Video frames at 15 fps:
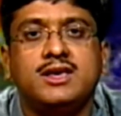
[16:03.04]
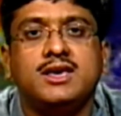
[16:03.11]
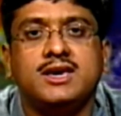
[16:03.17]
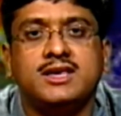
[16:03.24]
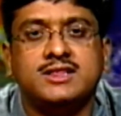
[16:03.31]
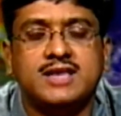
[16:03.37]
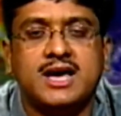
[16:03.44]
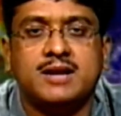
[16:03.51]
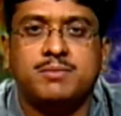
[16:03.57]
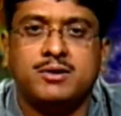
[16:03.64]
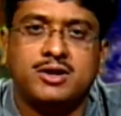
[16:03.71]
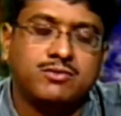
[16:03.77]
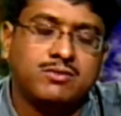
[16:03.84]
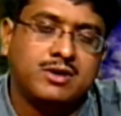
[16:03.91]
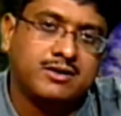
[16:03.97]
in that
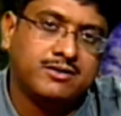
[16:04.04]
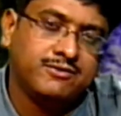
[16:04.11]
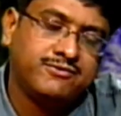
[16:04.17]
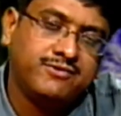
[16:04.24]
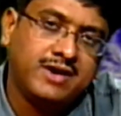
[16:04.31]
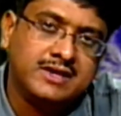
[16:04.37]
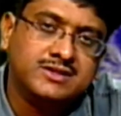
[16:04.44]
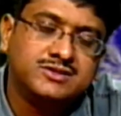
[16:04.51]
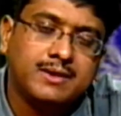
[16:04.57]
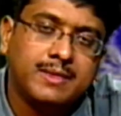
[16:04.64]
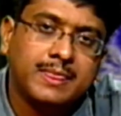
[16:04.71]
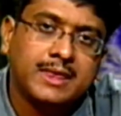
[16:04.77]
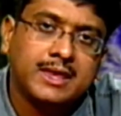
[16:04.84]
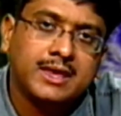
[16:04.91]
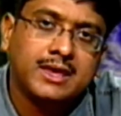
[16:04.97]
particular phase.
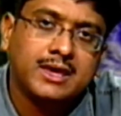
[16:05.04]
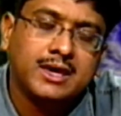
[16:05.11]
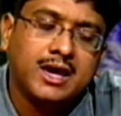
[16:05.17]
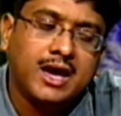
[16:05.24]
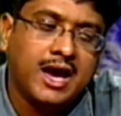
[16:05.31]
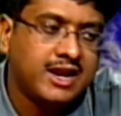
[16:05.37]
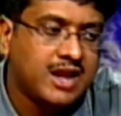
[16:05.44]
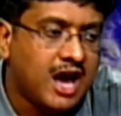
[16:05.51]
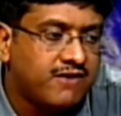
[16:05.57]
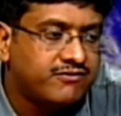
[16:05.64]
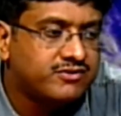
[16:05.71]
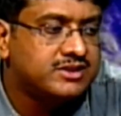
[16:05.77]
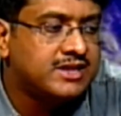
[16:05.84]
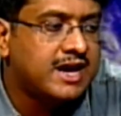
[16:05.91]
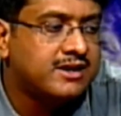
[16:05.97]
And
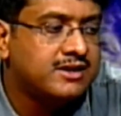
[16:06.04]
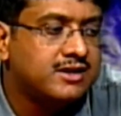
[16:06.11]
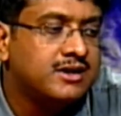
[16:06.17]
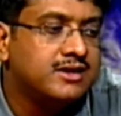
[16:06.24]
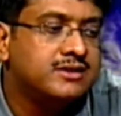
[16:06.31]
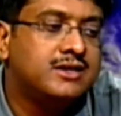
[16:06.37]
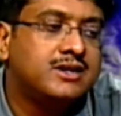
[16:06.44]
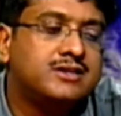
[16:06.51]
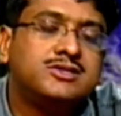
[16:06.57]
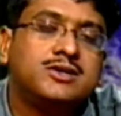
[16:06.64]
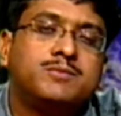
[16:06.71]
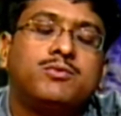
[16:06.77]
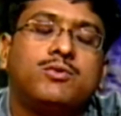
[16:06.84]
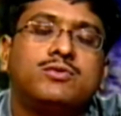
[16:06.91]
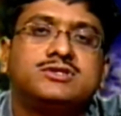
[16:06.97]
after that, there is a
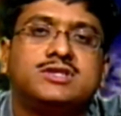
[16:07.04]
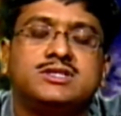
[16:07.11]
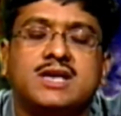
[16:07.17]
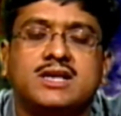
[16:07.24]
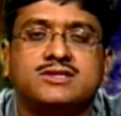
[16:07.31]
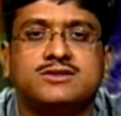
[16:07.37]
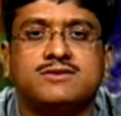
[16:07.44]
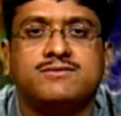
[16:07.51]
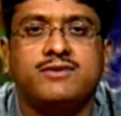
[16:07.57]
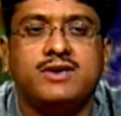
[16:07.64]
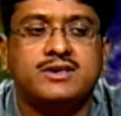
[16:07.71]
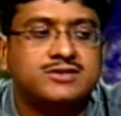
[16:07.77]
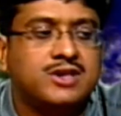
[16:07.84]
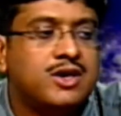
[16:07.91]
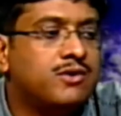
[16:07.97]
post-disaster
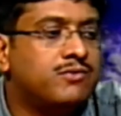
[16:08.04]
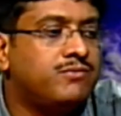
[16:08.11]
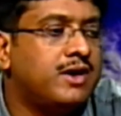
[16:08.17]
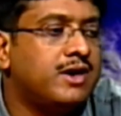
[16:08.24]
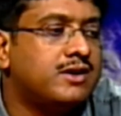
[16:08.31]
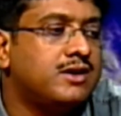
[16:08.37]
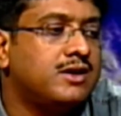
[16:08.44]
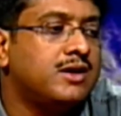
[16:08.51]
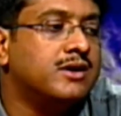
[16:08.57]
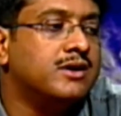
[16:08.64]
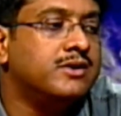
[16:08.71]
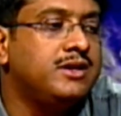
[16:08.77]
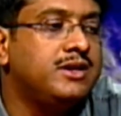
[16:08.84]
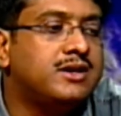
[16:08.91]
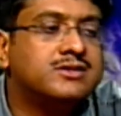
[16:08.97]
phase where
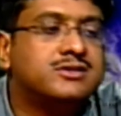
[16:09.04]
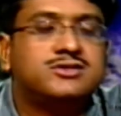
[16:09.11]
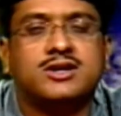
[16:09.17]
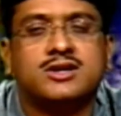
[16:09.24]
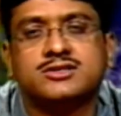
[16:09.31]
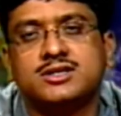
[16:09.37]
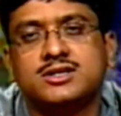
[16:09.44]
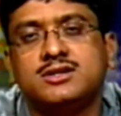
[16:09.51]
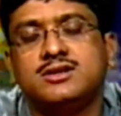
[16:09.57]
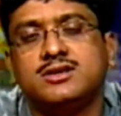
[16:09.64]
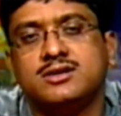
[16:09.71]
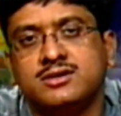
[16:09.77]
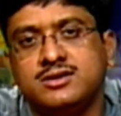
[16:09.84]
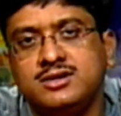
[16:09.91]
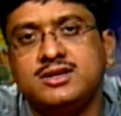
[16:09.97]
reconstruction,
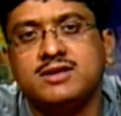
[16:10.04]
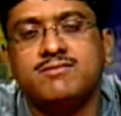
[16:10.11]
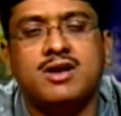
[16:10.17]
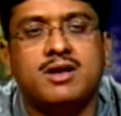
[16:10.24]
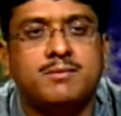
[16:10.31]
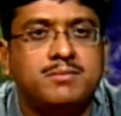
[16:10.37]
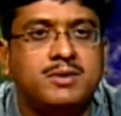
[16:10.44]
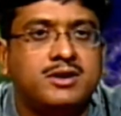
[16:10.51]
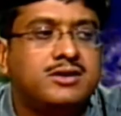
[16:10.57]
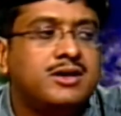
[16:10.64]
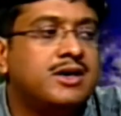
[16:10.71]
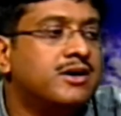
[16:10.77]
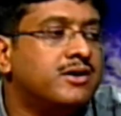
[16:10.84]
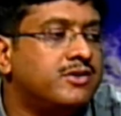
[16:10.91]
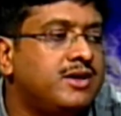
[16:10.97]
redevelopment,
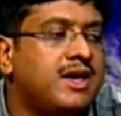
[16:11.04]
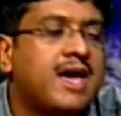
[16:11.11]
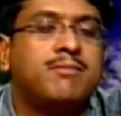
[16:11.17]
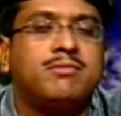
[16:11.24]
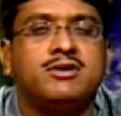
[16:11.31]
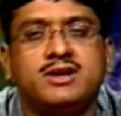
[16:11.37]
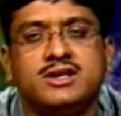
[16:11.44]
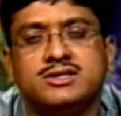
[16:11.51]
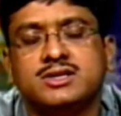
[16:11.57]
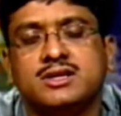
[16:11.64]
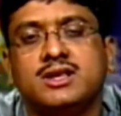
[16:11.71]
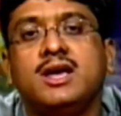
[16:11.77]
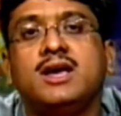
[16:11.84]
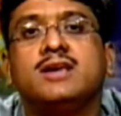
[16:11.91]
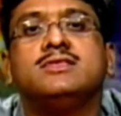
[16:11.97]
rehabilitation,
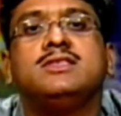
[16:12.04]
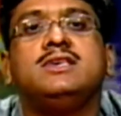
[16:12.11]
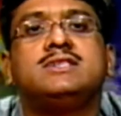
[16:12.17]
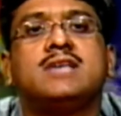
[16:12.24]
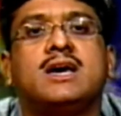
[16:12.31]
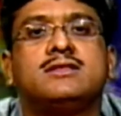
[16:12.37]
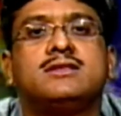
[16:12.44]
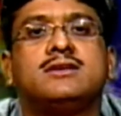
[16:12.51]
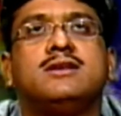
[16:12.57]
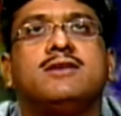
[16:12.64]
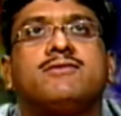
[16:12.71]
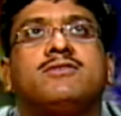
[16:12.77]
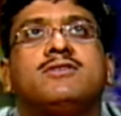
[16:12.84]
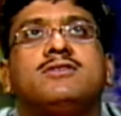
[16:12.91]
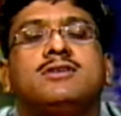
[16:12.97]
these are the
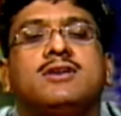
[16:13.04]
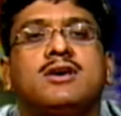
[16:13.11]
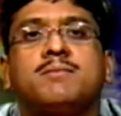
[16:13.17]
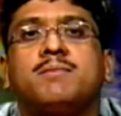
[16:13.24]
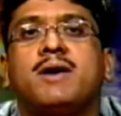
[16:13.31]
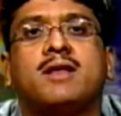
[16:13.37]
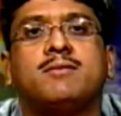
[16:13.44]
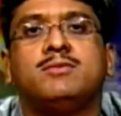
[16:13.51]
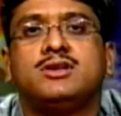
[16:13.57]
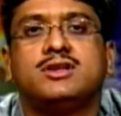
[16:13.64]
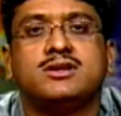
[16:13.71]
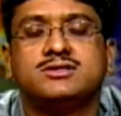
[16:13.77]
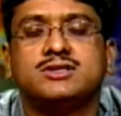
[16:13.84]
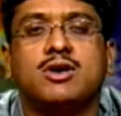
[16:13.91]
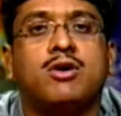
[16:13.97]
different
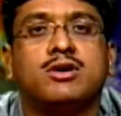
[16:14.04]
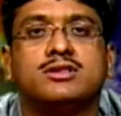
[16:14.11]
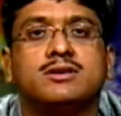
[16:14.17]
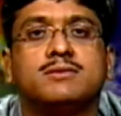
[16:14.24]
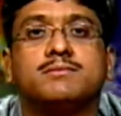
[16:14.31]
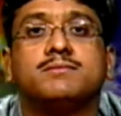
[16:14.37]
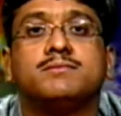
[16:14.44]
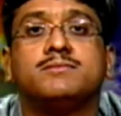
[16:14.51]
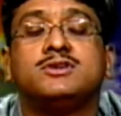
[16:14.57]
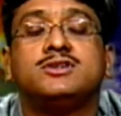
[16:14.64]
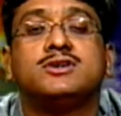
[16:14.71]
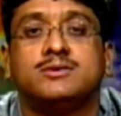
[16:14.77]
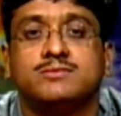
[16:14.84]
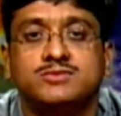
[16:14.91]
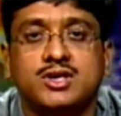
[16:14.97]
parameters or the
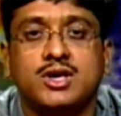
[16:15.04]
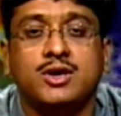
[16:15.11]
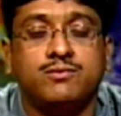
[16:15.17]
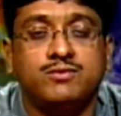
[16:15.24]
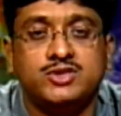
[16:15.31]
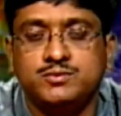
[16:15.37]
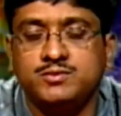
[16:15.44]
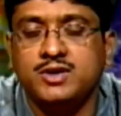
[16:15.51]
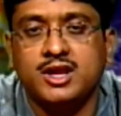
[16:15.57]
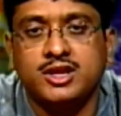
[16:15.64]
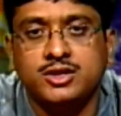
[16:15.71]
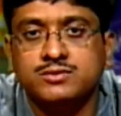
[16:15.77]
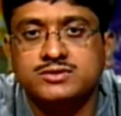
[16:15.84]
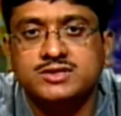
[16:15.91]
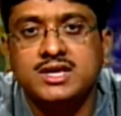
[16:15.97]
terms which we are
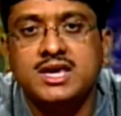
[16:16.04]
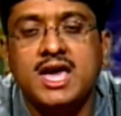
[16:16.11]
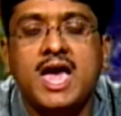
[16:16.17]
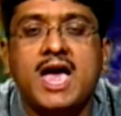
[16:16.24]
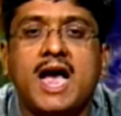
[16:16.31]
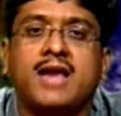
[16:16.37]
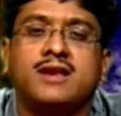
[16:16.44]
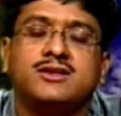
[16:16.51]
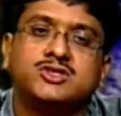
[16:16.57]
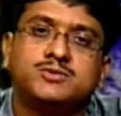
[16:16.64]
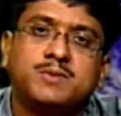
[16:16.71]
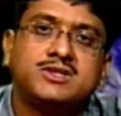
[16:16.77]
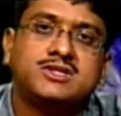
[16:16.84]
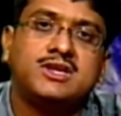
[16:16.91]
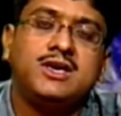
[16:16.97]
using. And
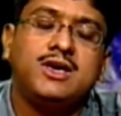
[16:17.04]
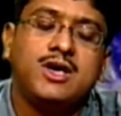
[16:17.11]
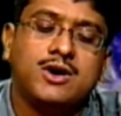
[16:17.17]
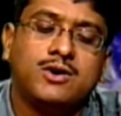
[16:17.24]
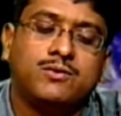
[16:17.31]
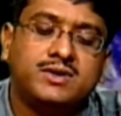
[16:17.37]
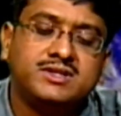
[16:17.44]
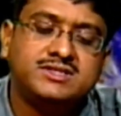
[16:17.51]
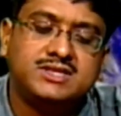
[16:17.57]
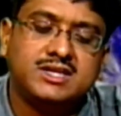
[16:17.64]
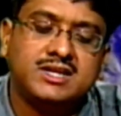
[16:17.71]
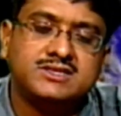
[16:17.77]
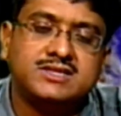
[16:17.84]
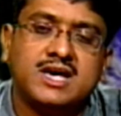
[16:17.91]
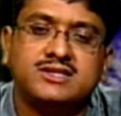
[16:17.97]
especially once the
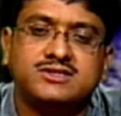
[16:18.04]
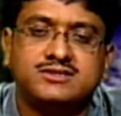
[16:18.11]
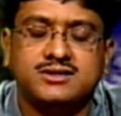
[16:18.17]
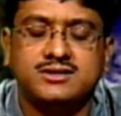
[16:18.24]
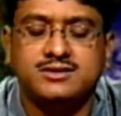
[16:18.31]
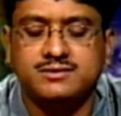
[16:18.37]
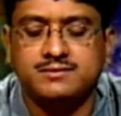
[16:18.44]
disaster